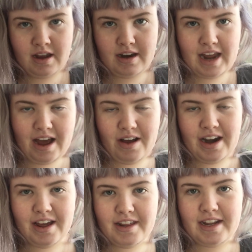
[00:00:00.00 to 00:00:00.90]
Now,
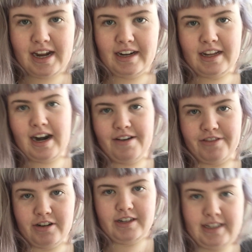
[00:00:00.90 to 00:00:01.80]
another thing that I
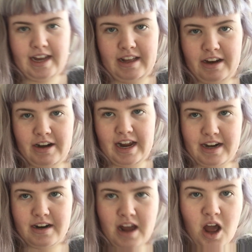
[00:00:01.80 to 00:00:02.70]
forgot to say that you
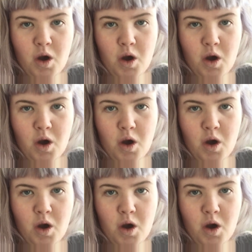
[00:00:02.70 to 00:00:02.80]
needed